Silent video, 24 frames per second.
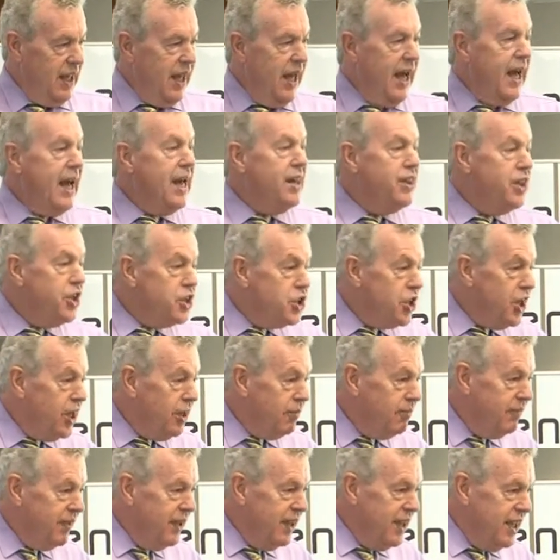and the germ.
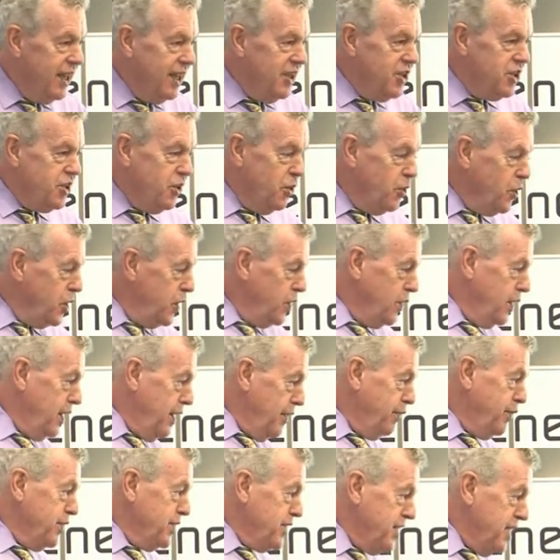So all you were
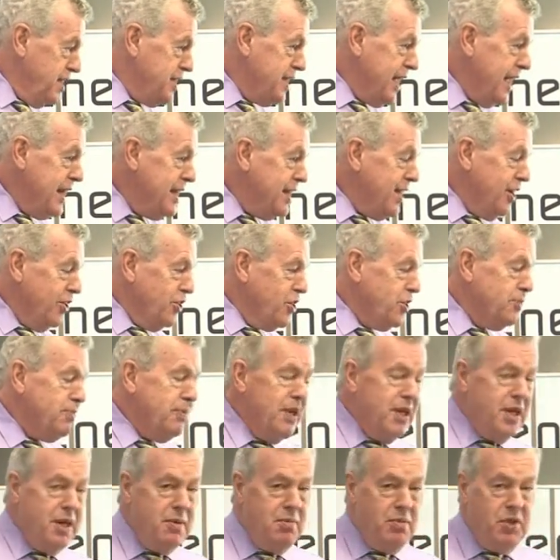left with is
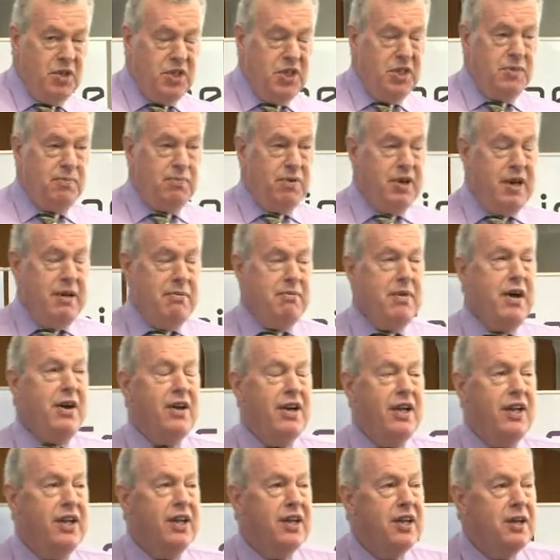endosperm, which is
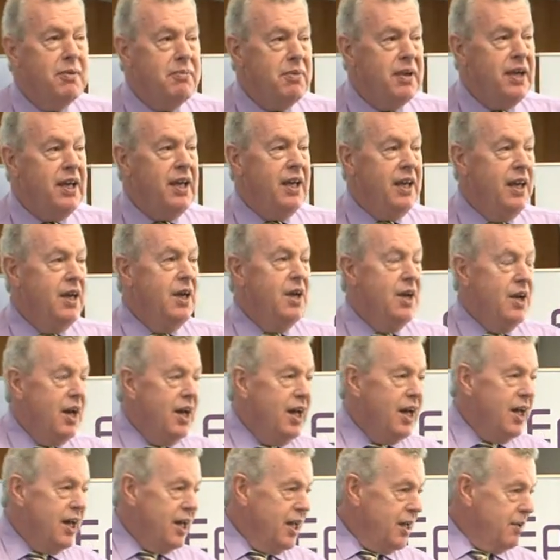primarily going to be
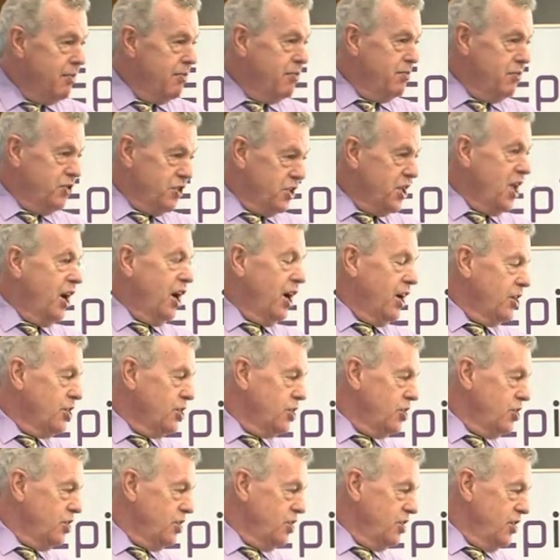
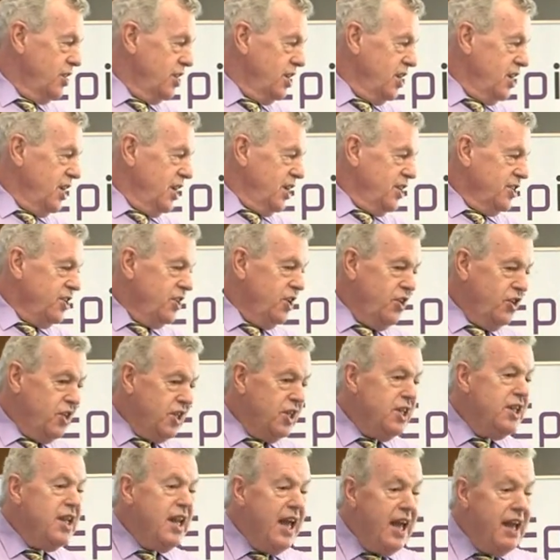starch. So you
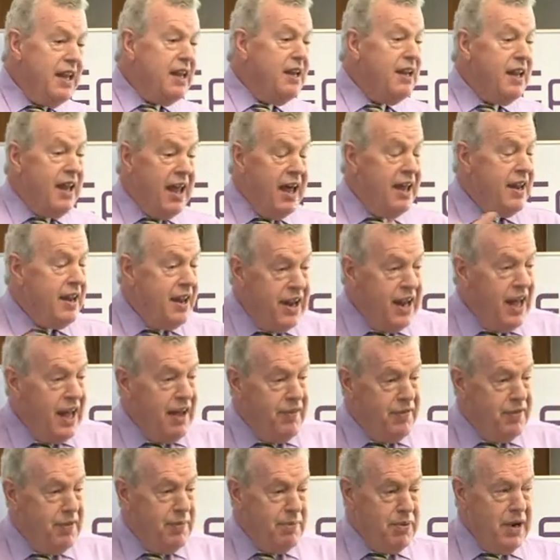didn't and then
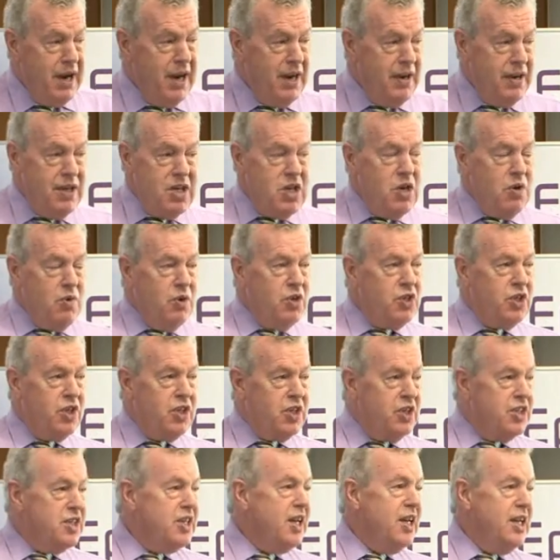have the bran, which
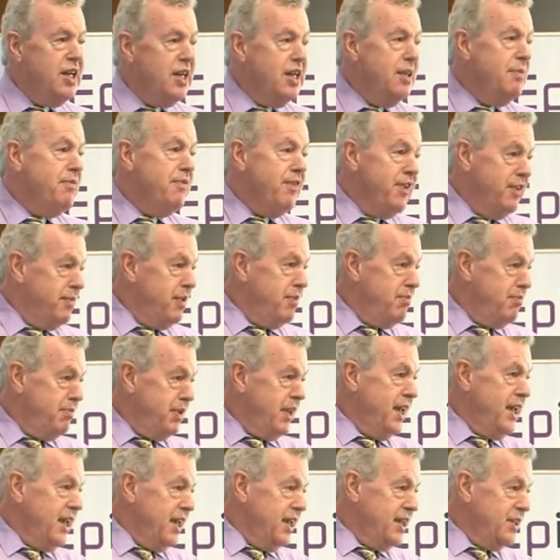contained the vitamin
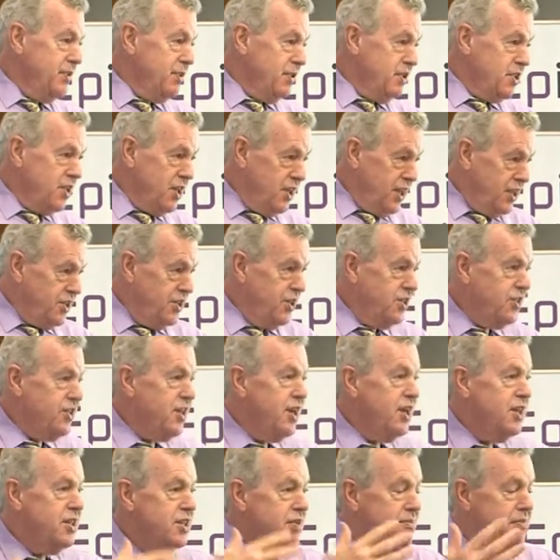Bs, which are
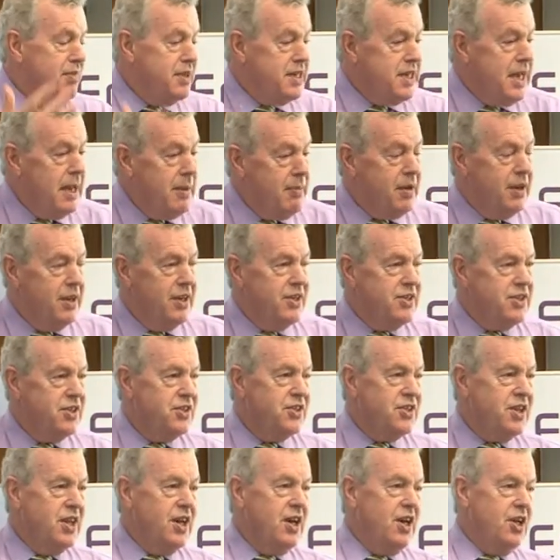necessary to metabolize the
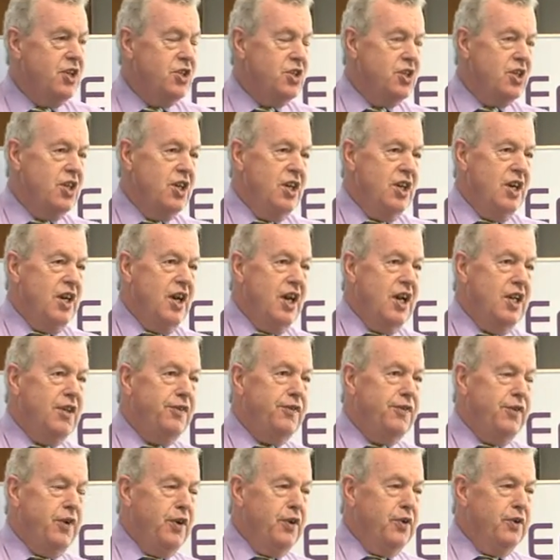starch as
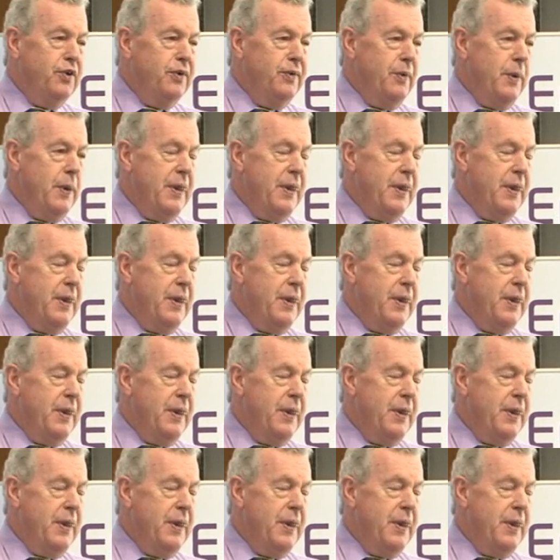fuel.